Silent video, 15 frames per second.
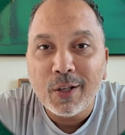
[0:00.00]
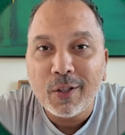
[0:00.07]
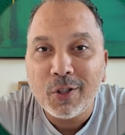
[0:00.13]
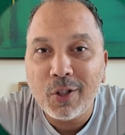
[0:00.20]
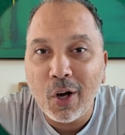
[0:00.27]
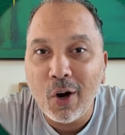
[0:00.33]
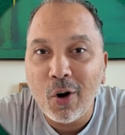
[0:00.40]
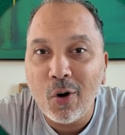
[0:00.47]

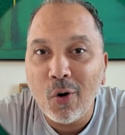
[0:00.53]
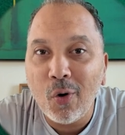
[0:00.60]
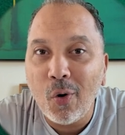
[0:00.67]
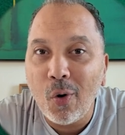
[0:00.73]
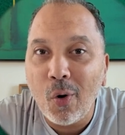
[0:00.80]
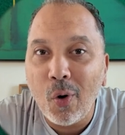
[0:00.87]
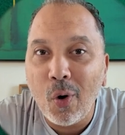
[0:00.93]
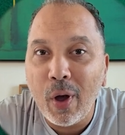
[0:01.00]

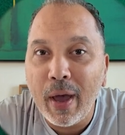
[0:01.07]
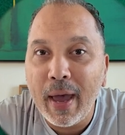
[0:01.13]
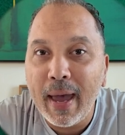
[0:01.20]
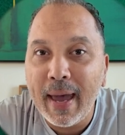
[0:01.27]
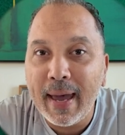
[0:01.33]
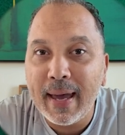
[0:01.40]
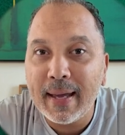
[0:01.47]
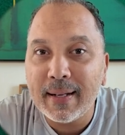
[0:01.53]
So
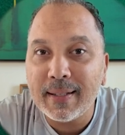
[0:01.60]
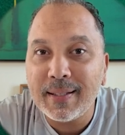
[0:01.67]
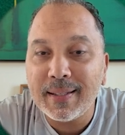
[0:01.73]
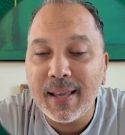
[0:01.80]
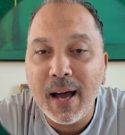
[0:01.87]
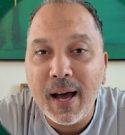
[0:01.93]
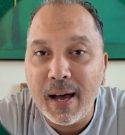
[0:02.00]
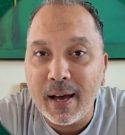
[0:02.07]
in
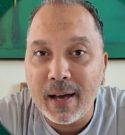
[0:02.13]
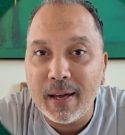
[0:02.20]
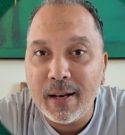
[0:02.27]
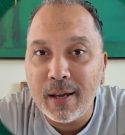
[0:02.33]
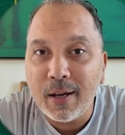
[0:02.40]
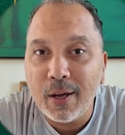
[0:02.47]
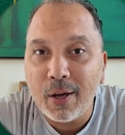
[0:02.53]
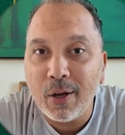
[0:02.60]

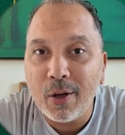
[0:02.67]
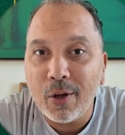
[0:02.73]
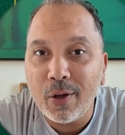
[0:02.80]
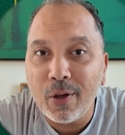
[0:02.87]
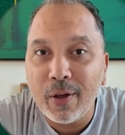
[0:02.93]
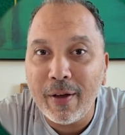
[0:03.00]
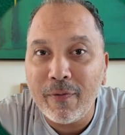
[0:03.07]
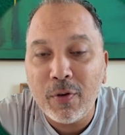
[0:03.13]
stud,
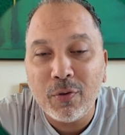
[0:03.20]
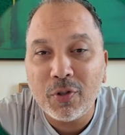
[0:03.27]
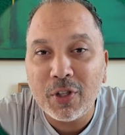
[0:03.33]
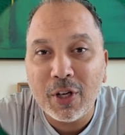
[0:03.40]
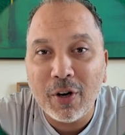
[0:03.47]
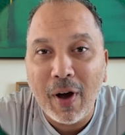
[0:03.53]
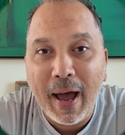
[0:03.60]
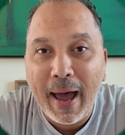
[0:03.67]
if you
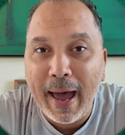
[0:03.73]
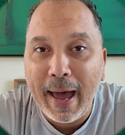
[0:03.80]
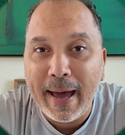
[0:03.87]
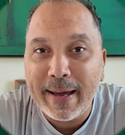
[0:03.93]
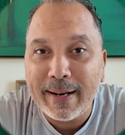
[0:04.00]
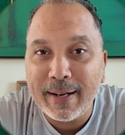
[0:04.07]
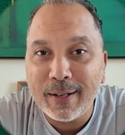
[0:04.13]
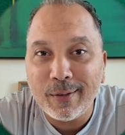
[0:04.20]
still
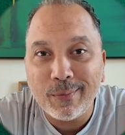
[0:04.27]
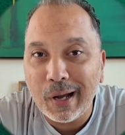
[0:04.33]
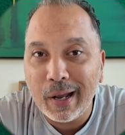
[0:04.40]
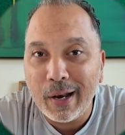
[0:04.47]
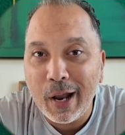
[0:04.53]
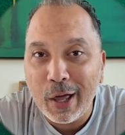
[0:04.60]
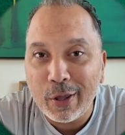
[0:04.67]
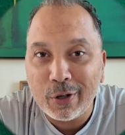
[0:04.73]
had
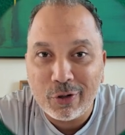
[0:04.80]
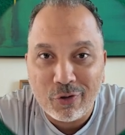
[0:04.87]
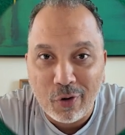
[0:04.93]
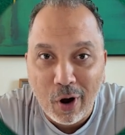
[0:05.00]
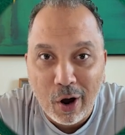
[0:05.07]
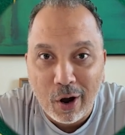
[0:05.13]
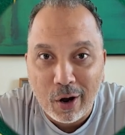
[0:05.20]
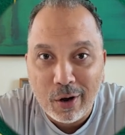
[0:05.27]
another
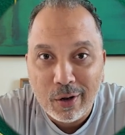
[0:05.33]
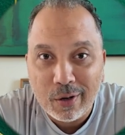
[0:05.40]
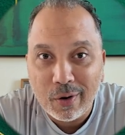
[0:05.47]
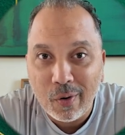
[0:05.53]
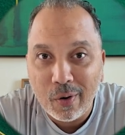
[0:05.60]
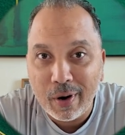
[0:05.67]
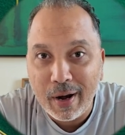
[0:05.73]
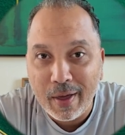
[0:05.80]
draw
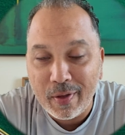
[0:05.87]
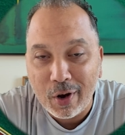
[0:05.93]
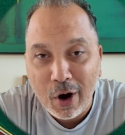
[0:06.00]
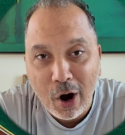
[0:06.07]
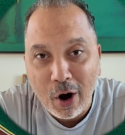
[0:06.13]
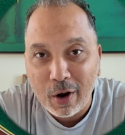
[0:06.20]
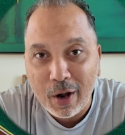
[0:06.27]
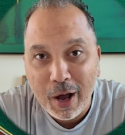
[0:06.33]
or another
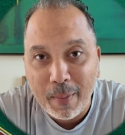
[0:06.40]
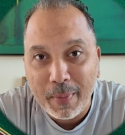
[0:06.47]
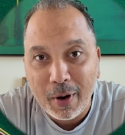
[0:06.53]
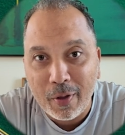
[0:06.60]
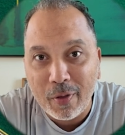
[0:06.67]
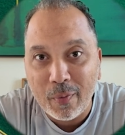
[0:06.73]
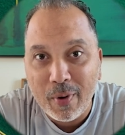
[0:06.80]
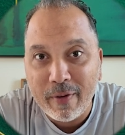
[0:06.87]
card coming
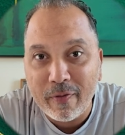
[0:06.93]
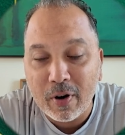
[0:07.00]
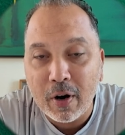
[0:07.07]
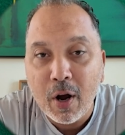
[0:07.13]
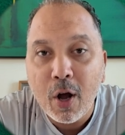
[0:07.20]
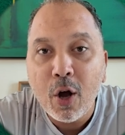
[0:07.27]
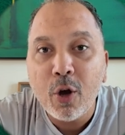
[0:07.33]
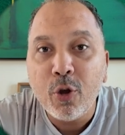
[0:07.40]
on the
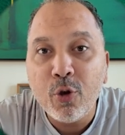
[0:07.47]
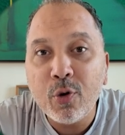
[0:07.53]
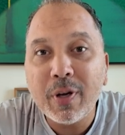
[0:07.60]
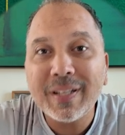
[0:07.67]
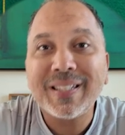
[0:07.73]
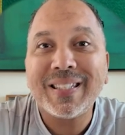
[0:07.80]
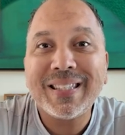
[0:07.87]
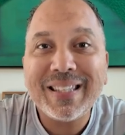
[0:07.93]
river, you
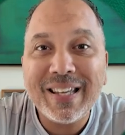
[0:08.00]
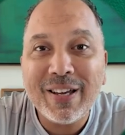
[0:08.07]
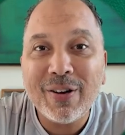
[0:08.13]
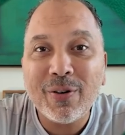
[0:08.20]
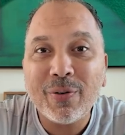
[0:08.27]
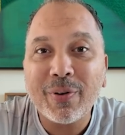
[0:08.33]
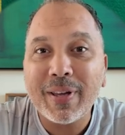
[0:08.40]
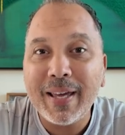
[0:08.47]
could
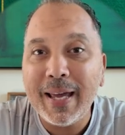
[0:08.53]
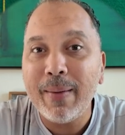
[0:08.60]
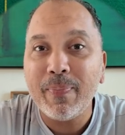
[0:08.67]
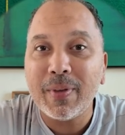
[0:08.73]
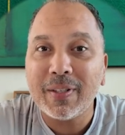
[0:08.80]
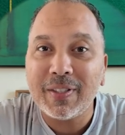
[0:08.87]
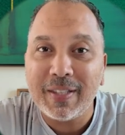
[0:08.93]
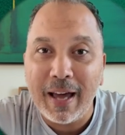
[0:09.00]
still
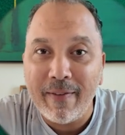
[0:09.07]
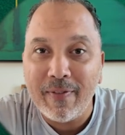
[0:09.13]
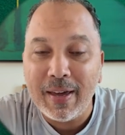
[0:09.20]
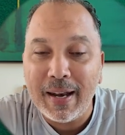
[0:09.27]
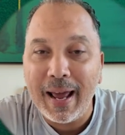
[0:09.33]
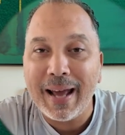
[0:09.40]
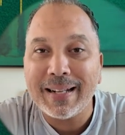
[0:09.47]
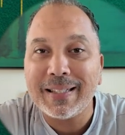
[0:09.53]
keep the
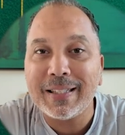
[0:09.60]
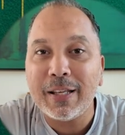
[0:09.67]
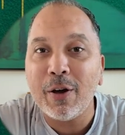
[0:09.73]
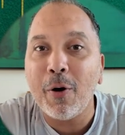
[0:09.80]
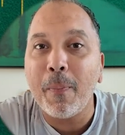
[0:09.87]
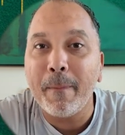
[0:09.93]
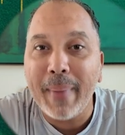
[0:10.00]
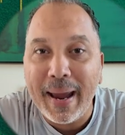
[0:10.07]
7 and
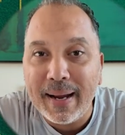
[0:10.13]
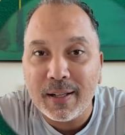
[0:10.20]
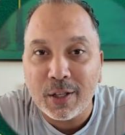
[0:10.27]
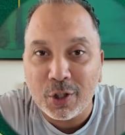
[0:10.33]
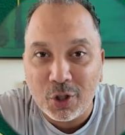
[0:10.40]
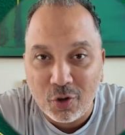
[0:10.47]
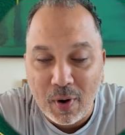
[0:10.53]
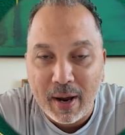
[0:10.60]
still make
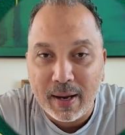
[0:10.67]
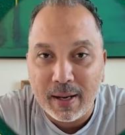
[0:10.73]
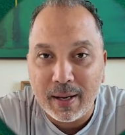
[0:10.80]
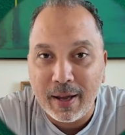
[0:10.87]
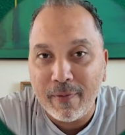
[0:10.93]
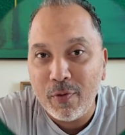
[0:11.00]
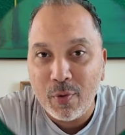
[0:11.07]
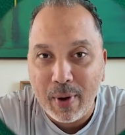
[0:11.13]
the
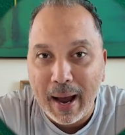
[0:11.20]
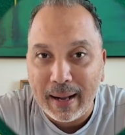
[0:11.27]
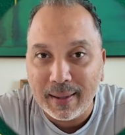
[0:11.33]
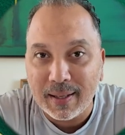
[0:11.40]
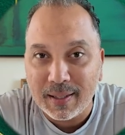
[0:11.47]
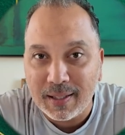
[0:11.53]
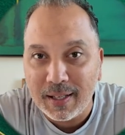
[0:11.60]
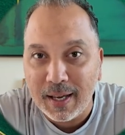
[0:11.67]
straight if you got
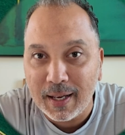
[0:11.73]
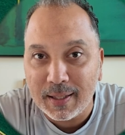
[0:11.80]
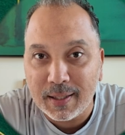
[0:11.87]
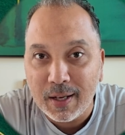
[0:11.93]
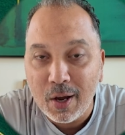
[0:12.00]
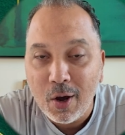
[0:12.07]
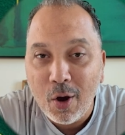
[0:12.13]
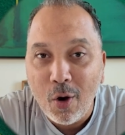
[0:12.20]
the
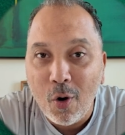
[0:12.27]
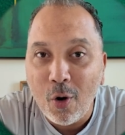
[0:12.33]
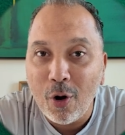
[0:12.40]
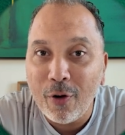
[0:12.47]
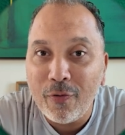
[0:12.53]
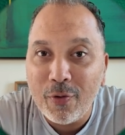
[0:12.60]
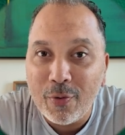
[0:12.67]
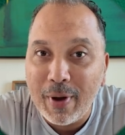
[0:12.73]
6
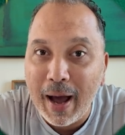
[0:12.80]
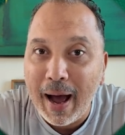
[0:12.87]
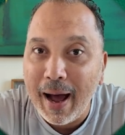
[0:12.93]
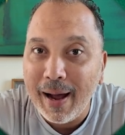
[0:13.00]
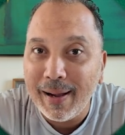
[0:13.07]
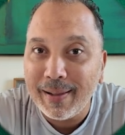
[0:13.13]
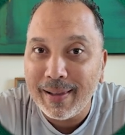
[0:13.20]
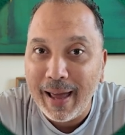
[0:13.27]
or if you
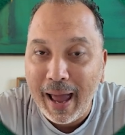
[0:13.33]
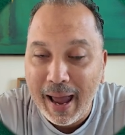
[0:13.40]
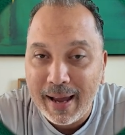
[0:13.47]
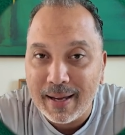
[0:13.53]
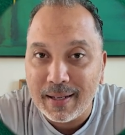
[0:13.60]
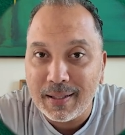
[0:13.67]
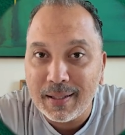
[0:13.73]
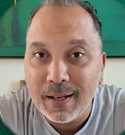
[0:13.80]
got the
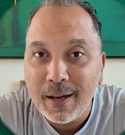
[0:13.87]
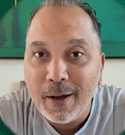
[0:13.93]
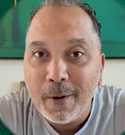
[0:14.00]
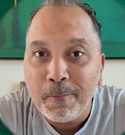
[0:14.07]
ace.